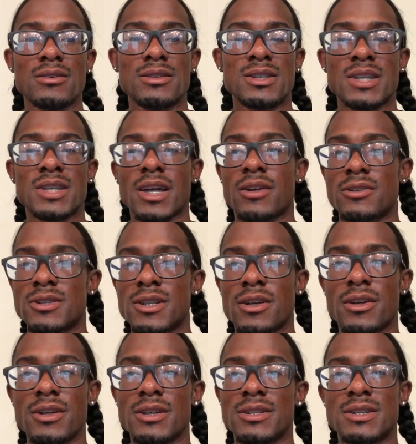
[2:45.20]

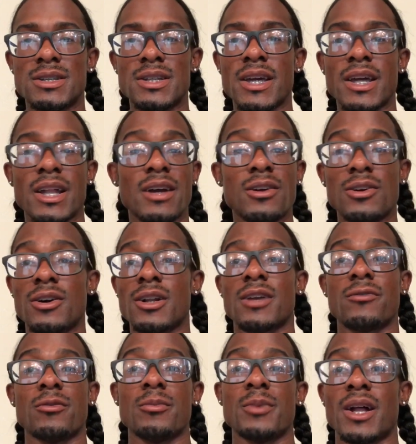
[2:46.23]
Secretary of State, I called
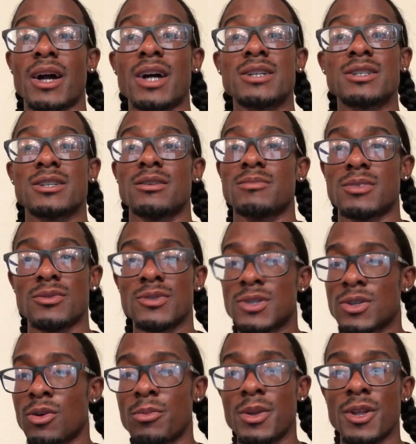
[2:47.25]
everybody. I jumped through
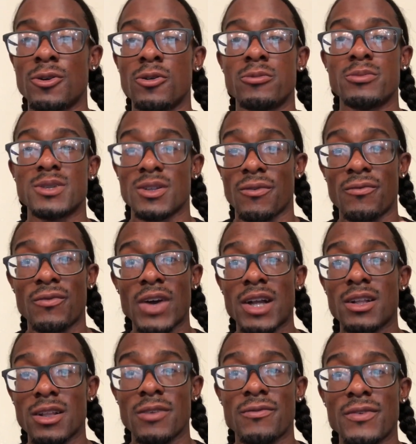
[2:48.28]
so many hoops to
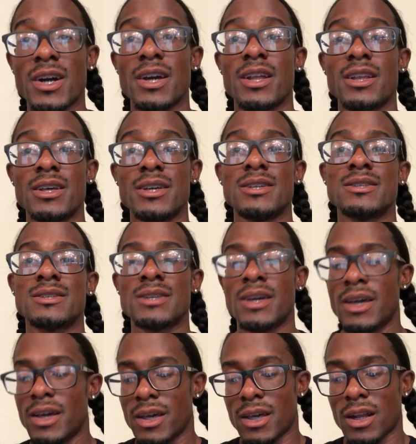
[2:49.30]
finally find this,
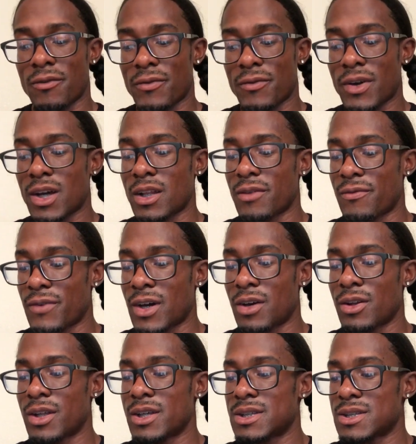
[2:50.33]
and I finally
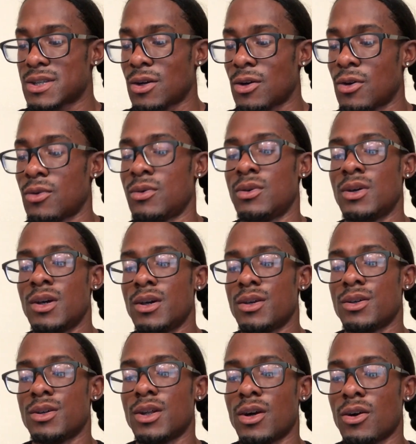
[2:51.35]
found it. So,
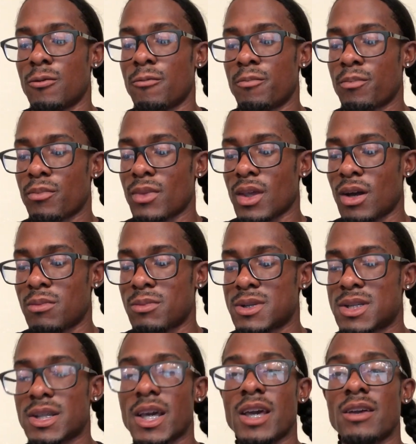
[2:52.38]
you know, I'm gonna
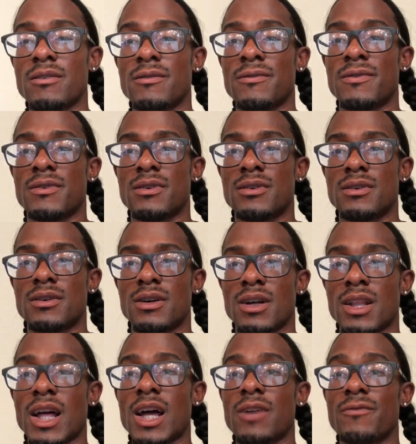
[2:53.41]
save
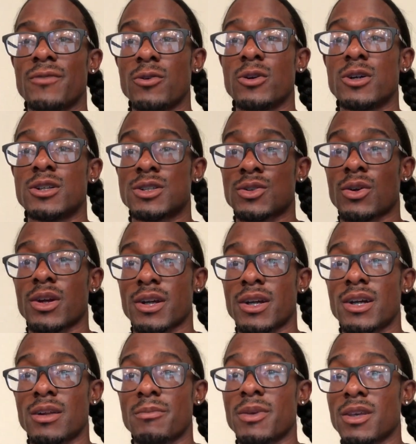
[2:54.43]
a lot of you a
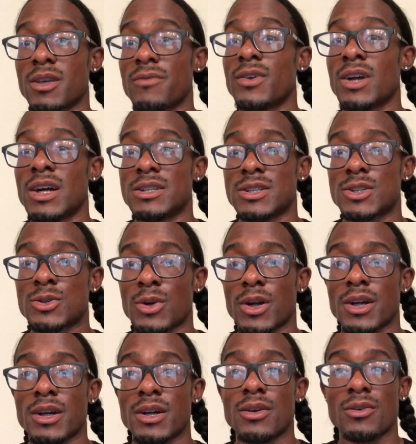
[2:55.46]
shortcut. I'm gonna give you guys a
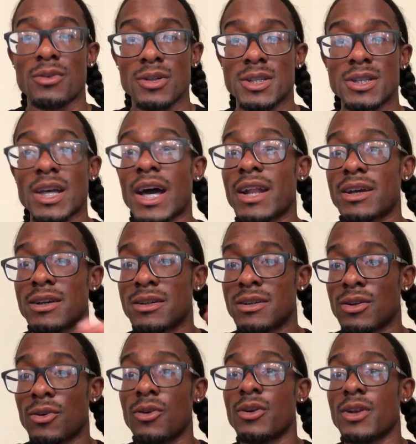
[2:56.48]
shortcut on just how to
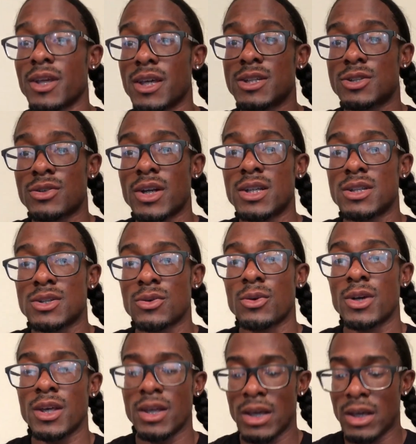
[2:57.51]
go on and get straight
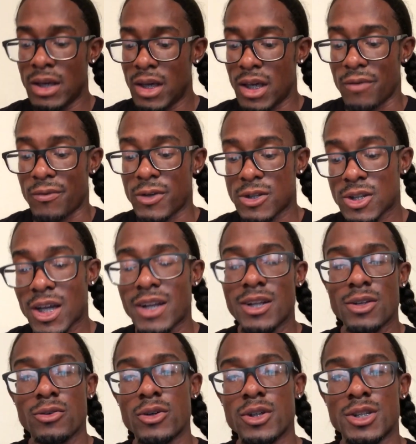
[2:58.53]
to it. If you're trying
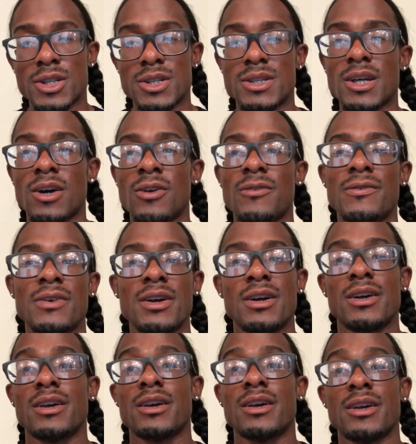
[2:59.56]
to do it yourself,
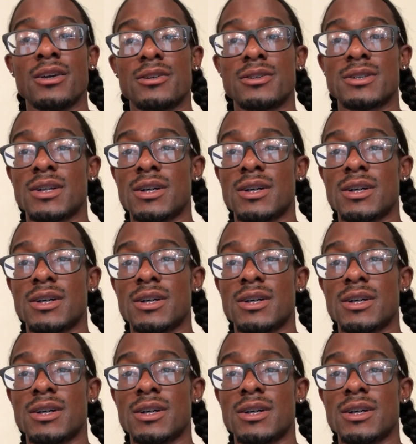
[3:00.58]
here's